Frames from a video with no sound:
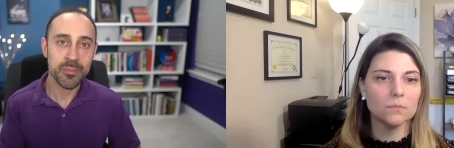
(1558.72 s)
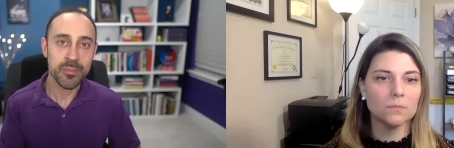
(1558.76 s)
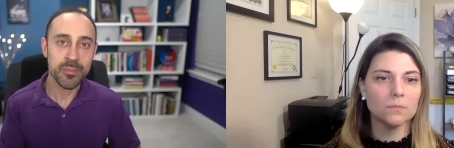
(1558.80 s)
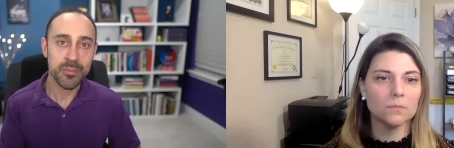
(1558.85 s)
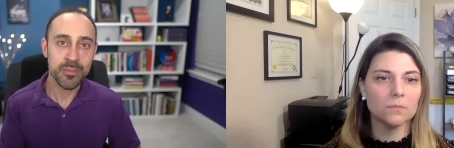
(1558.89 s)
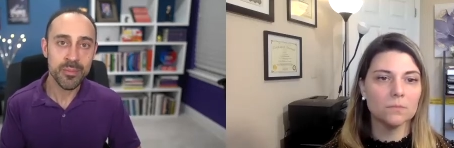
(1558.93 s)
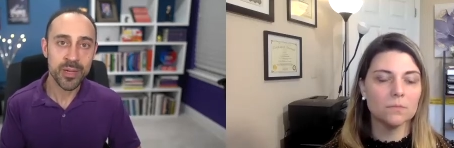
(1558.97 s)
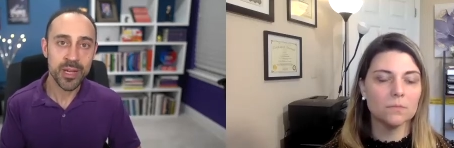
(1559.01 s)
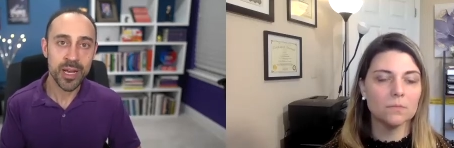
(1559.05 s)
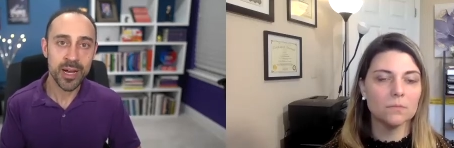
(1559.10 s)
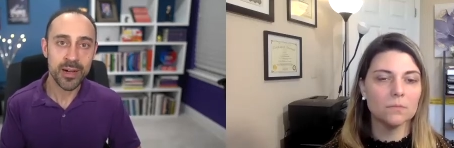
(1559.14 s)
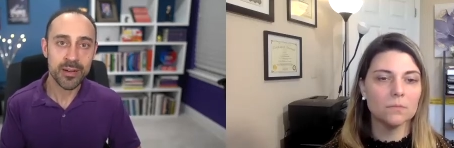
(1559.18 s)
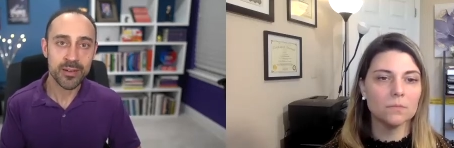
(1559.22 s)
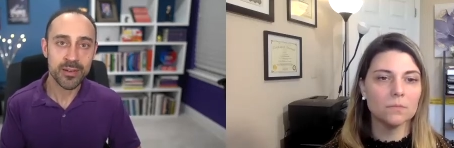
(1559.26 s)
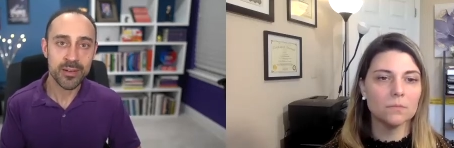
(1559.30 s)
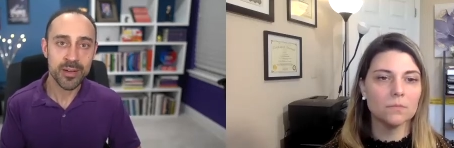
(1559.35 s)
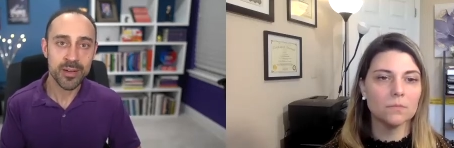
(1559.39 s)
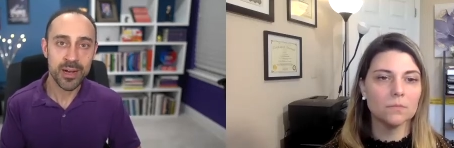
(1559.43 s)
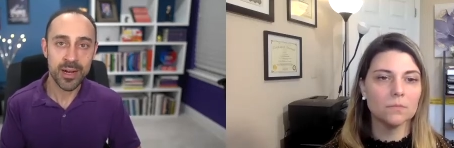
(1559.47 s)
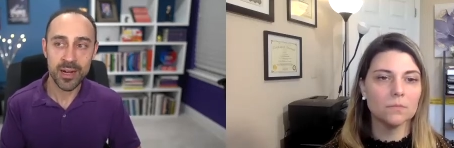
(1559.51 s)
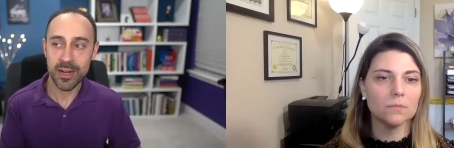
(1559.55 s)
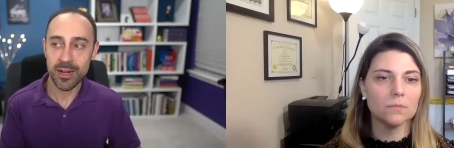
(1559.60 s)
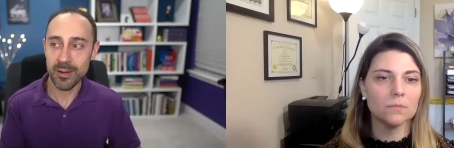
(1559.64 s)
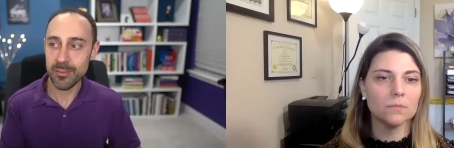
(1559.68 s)
Speaker 1: Yeah.
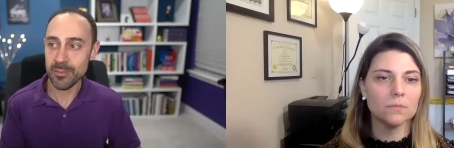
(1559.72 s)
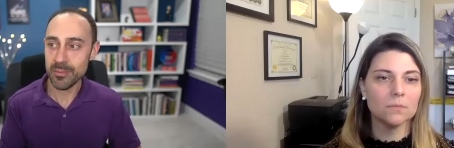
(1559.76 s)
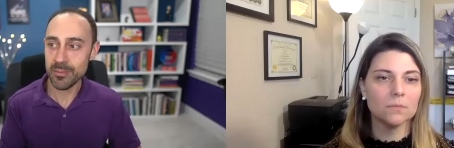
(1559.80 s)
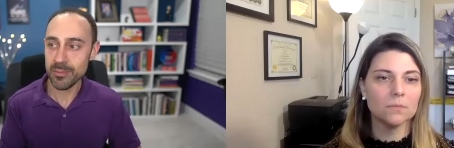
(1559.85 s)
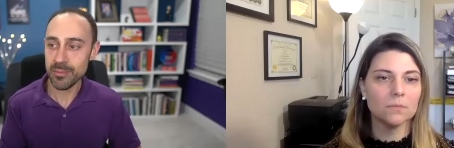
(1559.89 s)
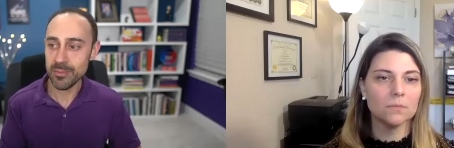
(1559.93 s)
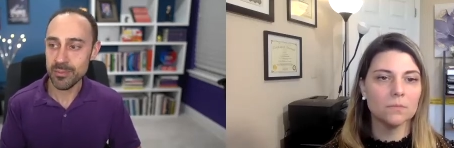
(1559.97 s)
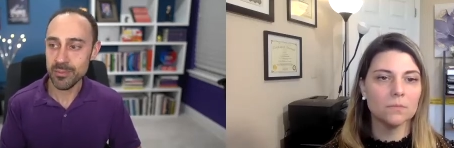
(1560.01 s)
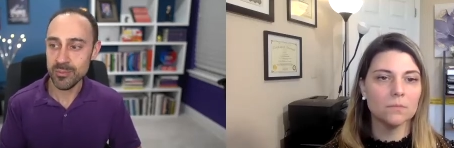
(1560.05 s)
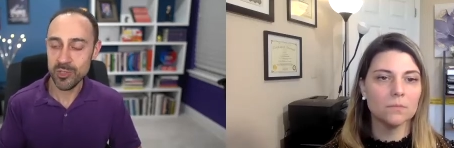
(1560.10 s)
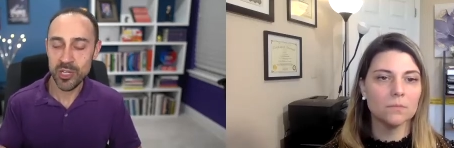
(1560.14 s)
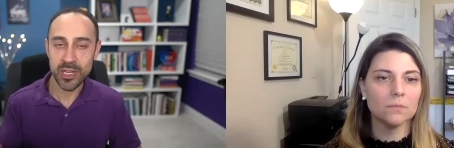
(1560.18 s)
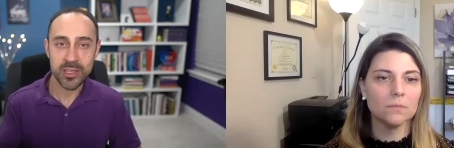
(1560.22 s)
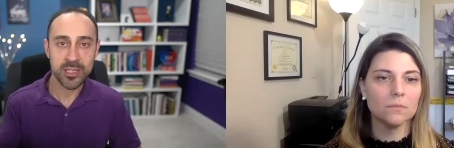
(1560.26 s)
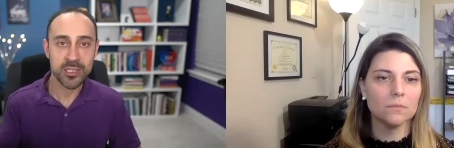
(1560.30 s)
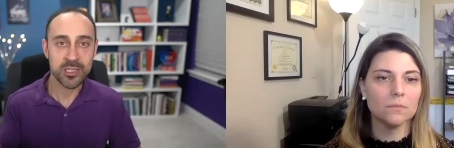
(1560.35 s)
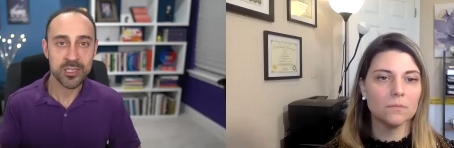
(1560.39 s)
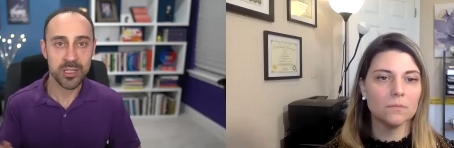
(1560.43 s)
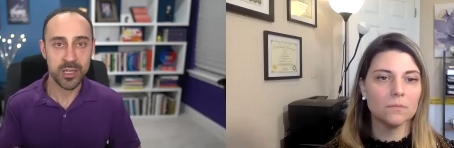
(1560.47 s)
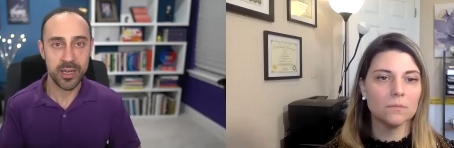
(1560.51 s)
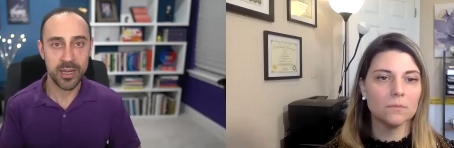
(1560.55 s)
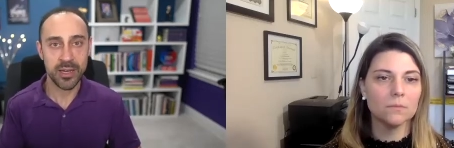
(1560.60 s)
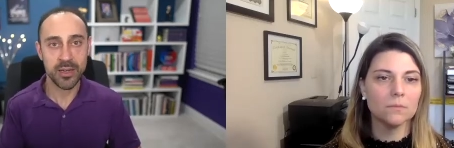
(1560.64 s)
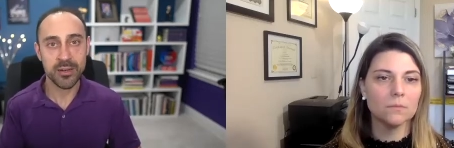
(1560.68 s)
Um, check this
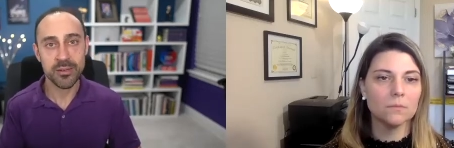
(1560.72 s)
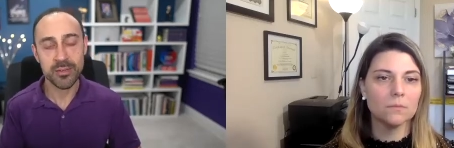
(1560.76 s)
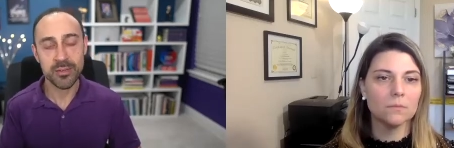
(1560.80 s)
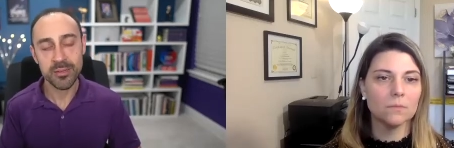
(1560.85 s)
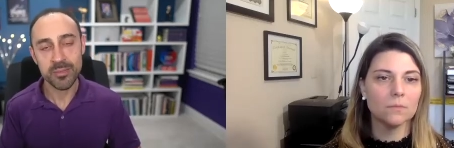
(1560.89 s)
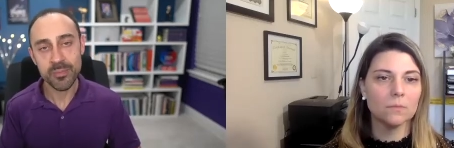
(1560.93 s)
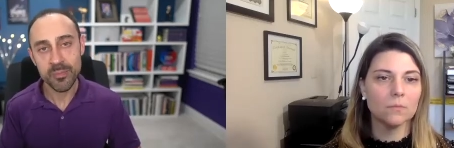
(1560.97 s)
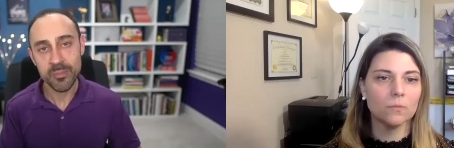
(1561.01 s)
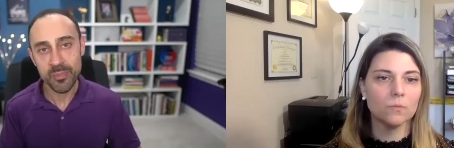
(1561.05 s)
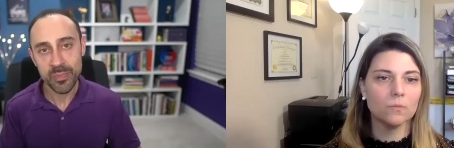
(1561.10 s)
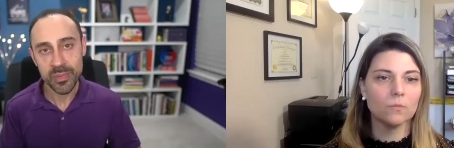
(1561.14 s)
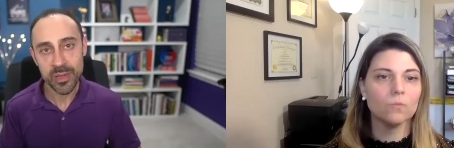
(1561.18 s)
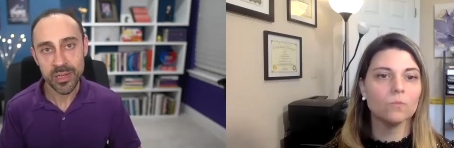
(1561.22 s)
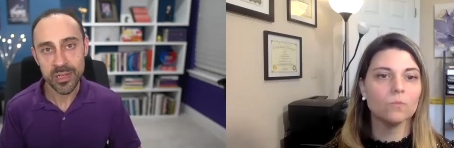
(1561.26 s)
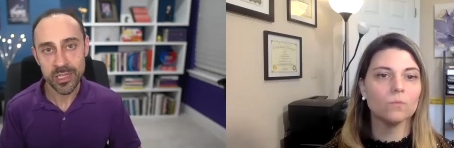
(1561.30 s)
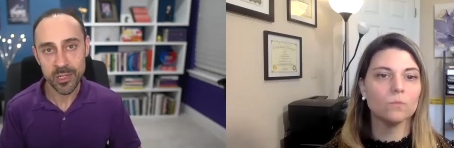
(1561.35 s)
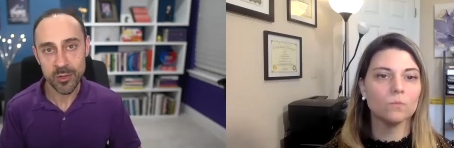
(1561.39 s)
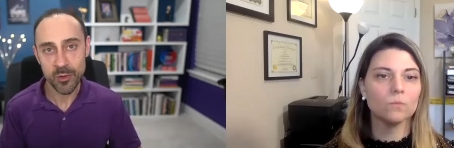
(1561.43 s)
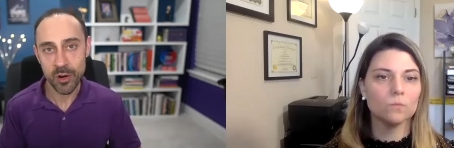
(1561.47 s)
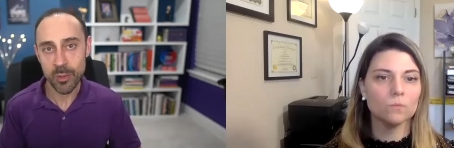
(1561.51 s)
link. Do you want